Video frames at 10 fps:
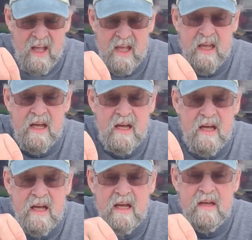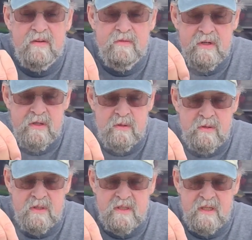And
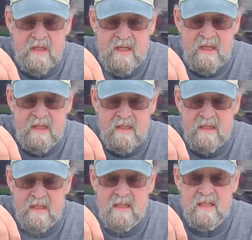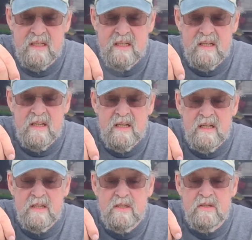reduce the heat
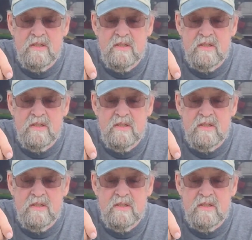to